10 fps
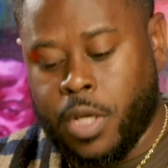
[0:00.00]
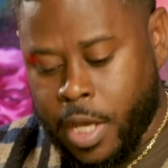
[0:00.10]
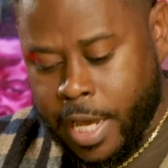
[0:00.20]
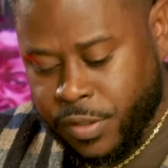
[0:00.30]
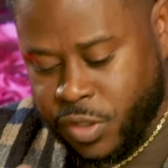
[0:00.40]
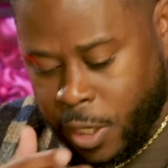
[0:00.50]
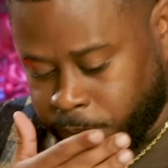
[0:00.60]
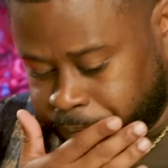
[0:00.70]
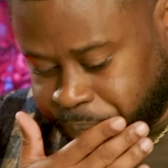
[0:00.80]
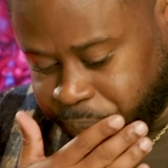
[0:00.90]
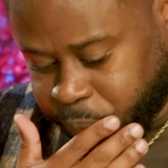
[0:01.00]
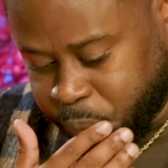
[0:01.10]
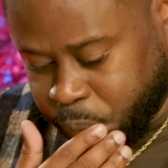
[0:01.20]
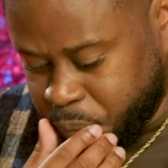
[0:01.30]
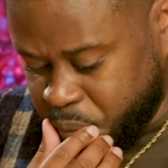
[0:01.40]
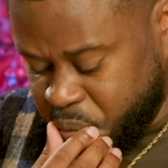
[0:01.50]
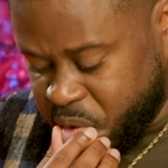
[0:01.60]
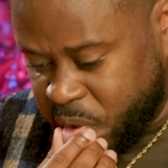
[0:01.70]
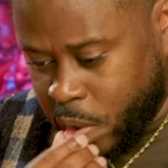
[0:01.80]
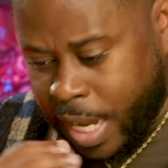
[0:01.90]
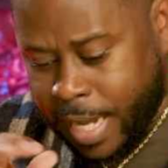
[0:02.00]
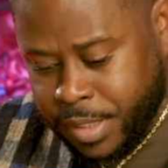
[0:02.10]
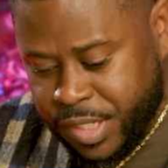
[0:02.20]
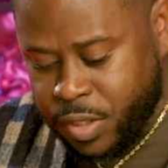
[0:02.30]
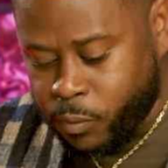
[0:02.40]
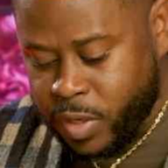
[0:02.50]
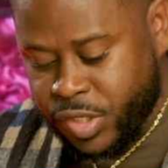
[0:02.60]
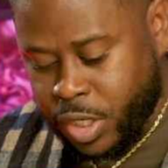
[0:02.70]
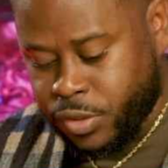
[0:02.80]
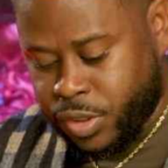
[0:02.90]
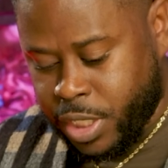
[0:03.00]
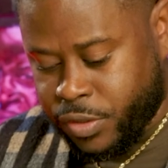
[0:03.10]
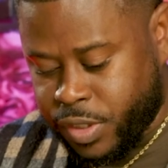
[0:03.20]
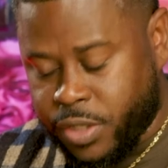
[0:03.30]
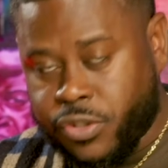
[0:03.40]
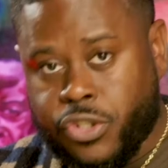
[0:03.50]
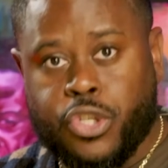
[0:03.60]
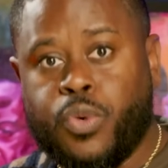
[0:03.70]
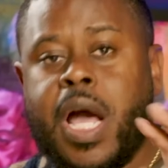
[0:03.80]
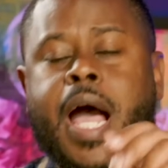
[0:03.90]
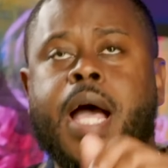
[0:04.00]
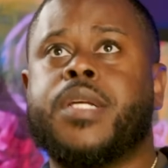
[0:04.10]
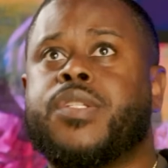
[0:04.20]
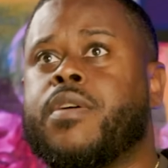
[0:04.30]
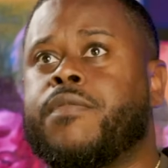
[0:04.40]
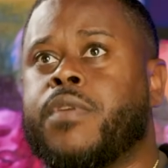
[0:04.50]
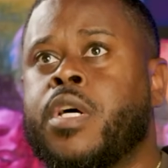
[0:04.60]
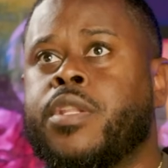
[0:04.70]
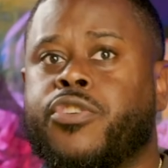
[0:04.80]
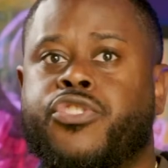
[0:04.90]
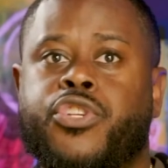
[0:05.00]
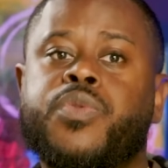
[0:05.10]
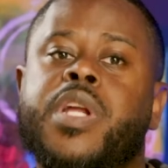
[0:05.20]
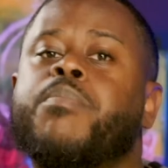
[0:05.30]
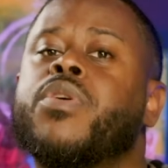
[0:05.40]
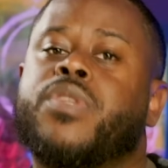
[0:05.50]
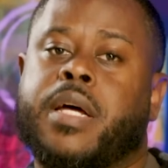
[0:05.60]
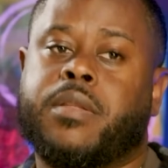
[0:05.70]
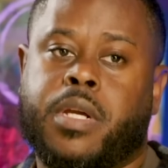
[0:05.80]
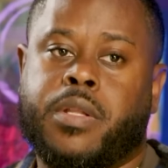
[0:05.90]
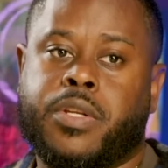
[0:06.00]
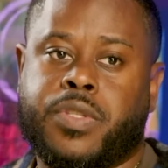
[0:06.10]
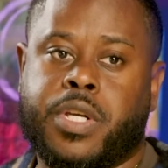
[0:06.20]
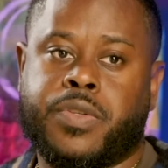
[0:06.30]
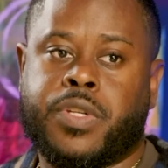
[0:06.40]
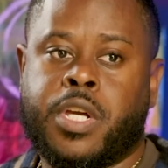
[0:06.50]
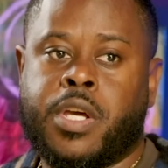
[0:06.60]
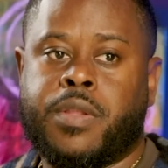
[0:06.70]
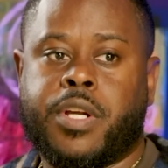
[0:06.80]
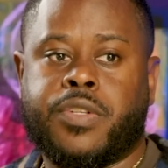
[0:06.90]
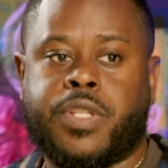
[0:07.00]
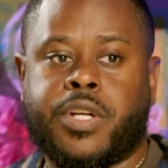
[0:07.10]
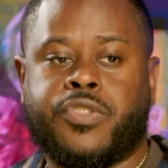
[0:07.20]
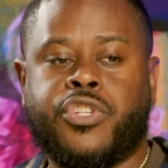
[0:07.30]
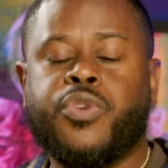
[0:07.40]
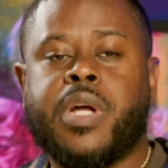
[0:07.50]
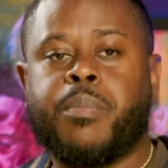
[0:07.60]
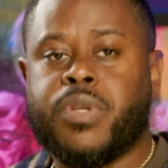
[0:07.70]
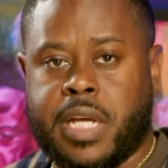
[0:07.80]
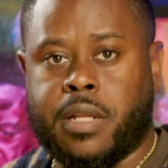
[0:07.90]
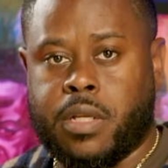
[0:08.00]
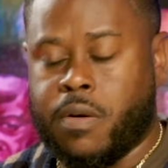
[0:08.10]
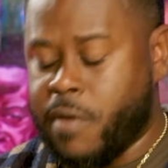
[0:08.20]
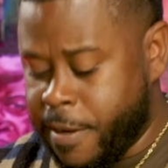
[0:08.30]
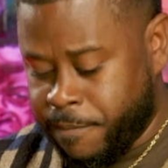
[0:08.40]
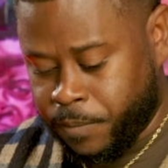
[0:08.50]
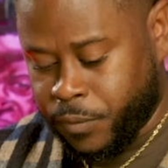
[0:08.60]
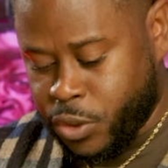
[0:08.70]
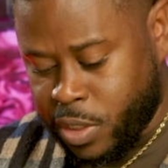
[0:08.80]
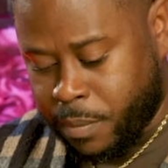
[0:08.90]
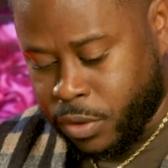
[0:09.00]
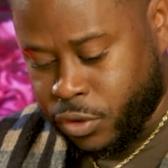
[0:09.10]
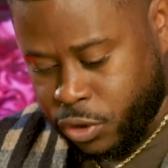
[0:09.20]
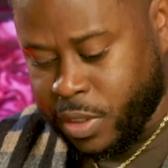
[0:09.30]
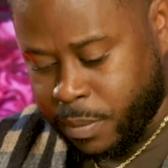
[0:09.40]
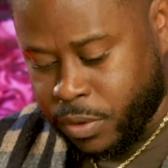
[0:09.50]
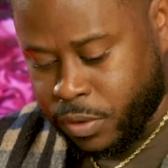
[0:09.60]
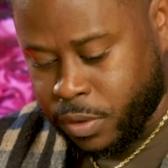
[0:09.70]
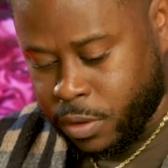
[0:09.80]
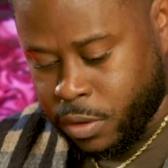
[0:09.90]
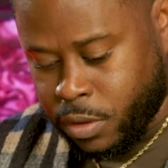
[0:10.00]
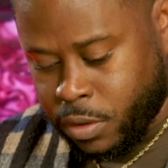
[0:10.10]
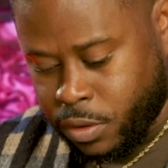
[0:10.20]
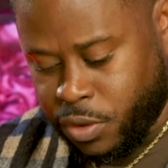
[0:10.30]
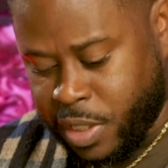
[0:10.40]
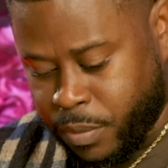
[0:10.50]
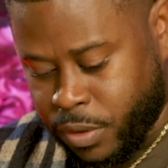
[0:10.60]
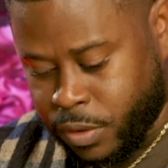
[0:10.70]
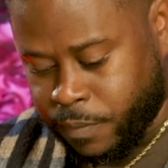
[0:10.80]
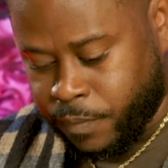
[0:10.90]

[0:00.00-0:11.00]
And so I did some research. There's there's two kinds of there's two numbers out there. There's there's there's there's two numbers out there, right? Two numbers, two numbers, two numbers.